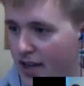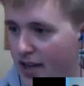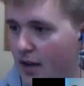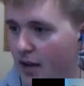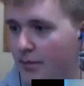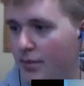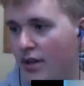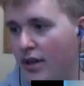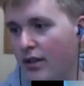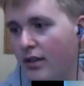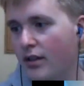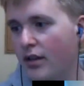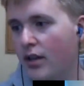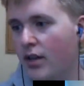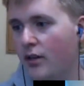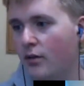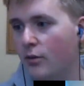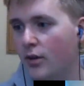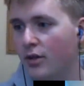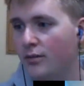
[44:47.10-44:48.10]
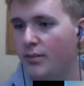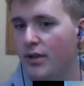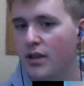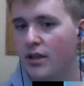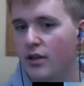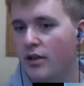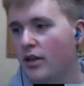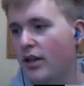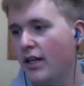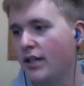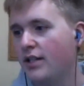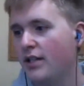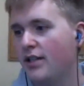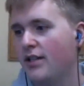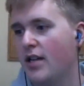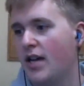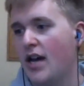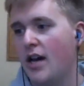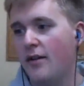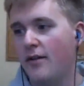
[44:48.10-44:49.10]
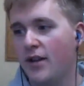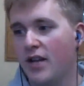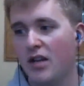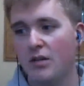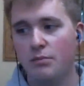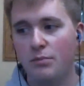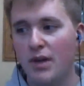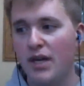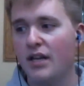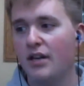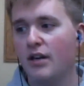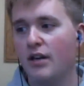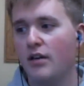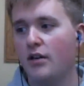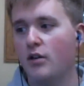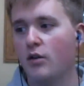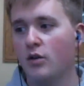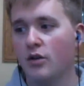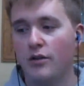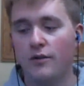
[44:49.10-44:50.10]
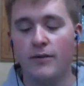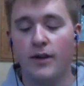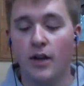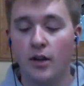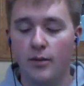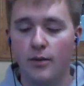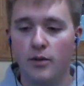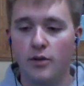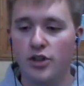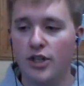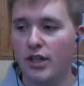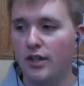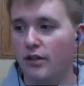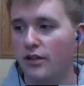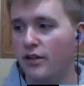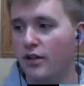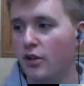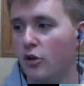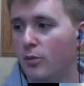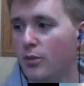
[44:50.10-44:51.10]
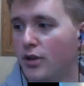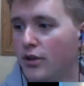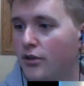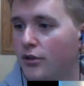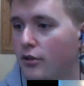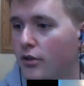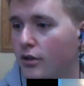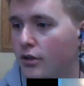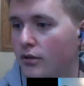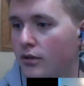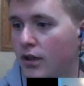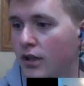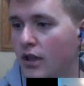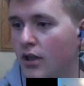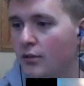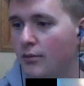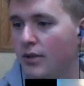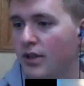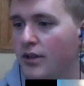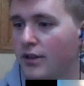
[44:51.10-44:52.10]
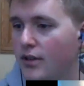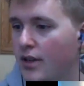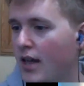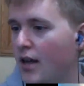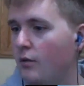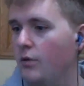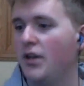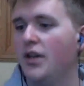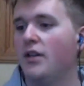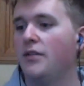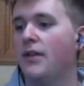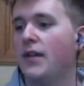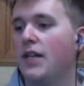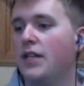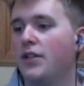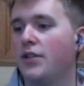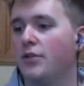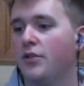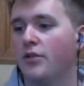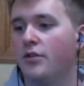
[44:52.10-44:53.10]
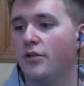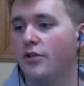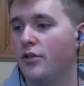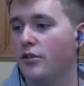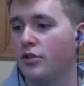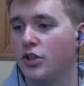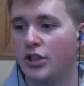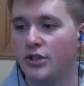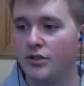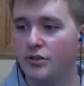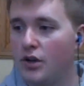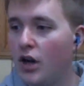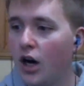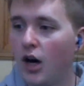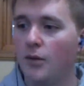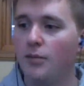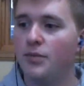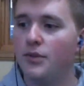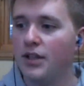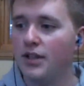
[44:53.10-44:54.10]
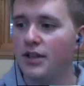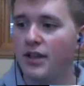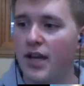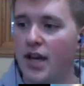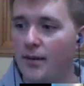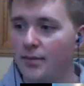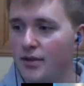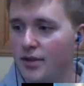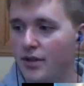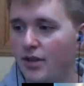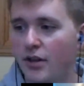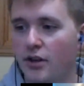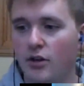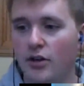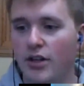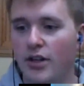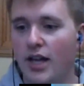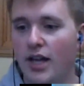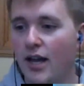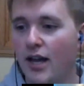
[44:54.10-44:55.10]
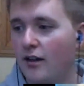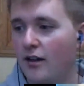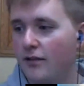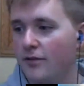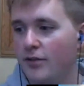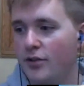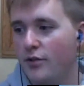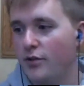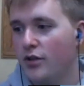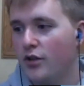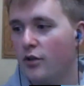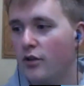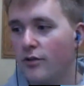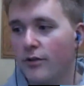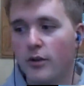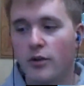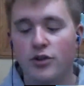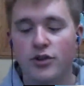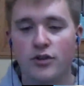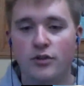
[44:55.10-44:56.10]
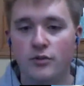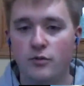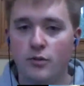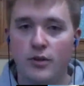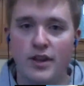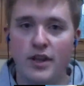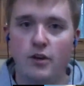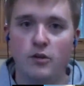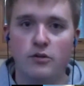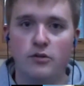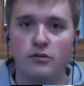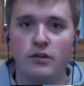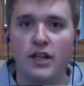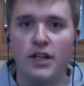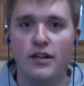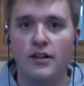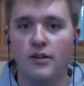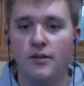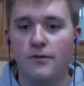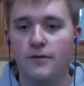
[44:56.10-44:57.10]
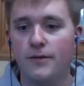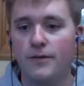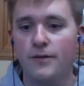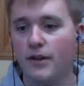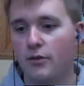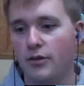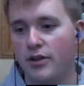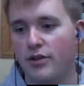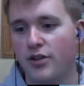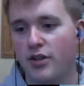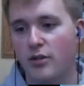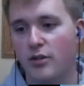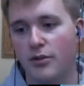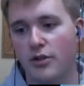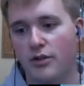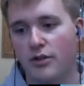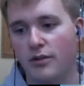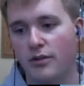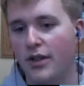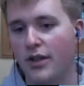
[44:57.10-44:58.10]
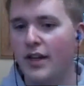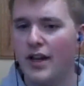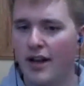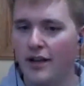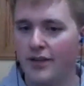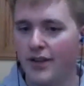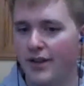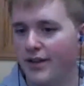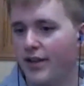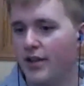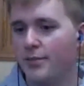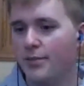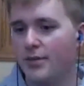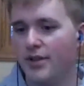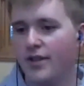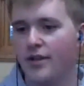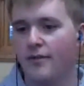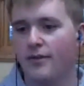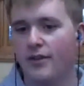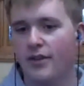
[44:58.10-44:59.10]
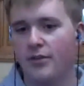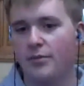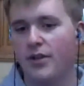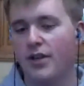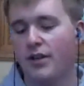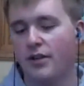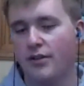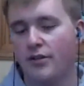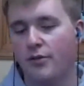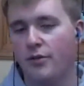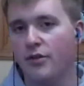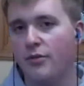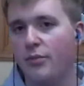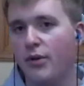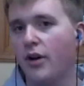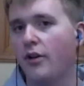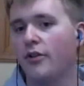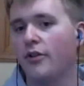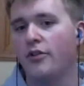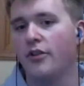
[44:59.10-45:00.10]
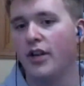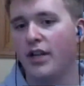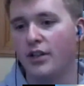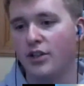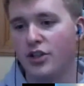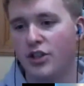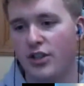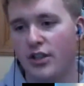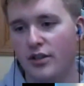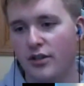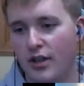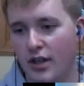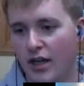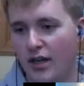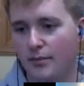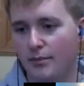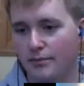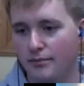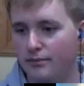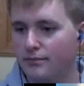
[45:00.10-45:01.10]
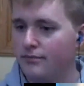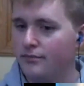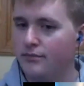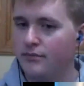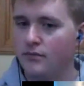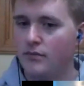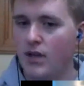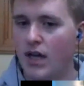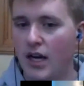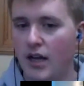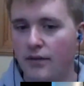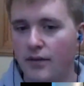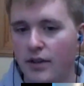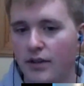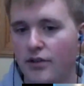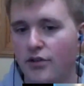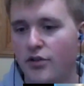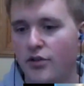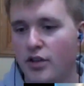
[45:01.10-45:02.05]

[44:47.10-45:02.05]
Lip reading: happening, would it be a good idea to have a beta or developer channel in the open store? Because that way advanced users could just update the apps that they already have to a newer version without needing to fiddle with the terminal. And this is specifically because with Browser NG, I have the